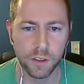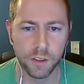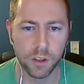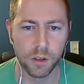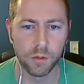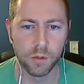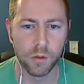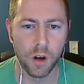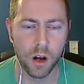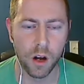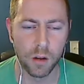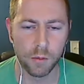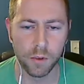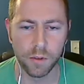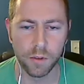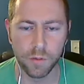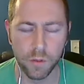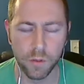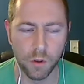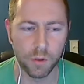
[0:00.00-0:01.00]
go wrong
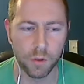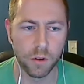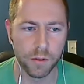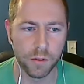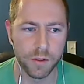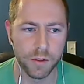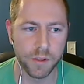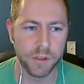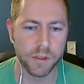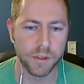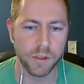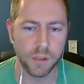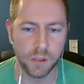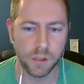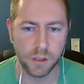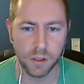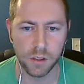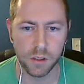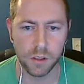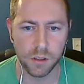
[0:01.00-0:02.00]
with Four Roses.
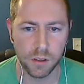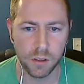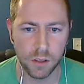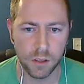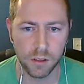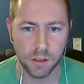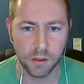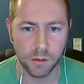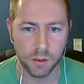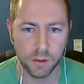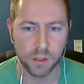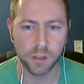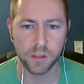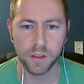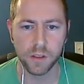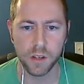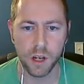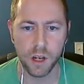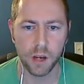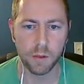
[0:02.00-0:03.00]
They do a
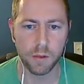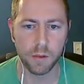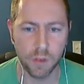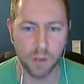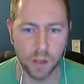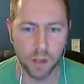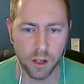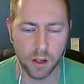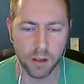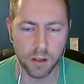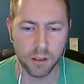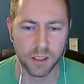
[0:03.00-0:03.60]
good job over there.